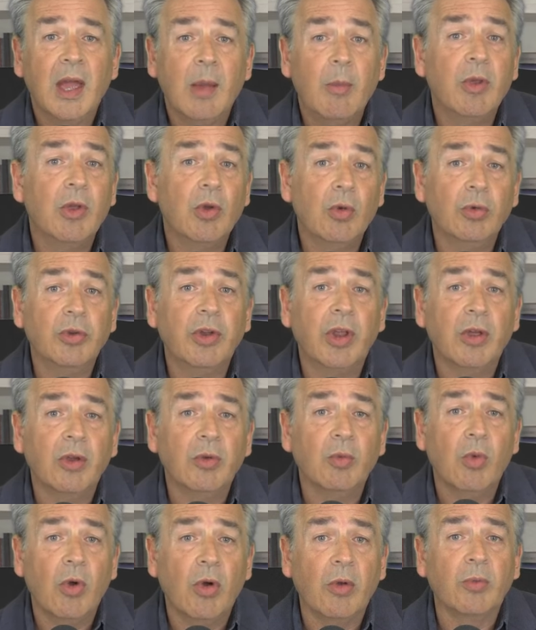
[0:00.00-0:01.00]
And we all
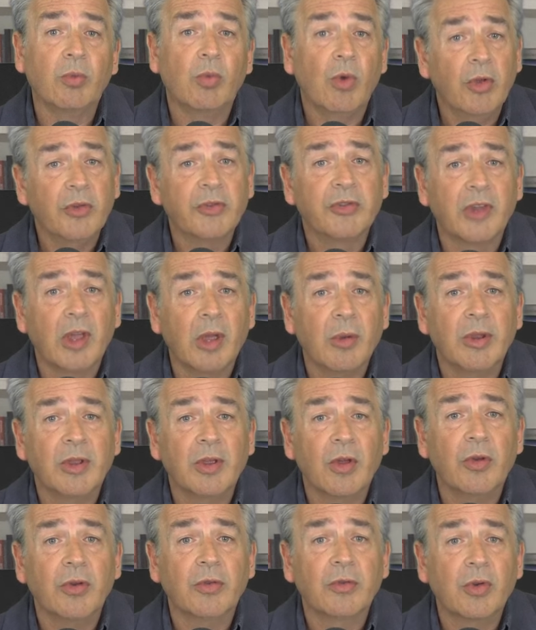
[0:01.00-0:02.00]
know what was
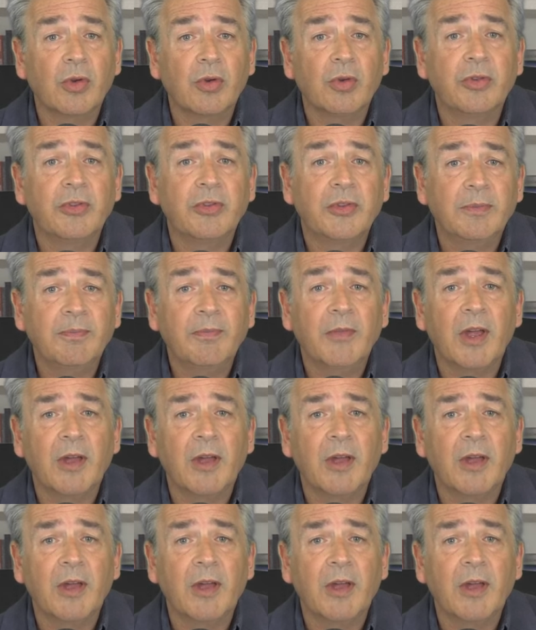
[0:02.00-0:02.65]
going on, of course.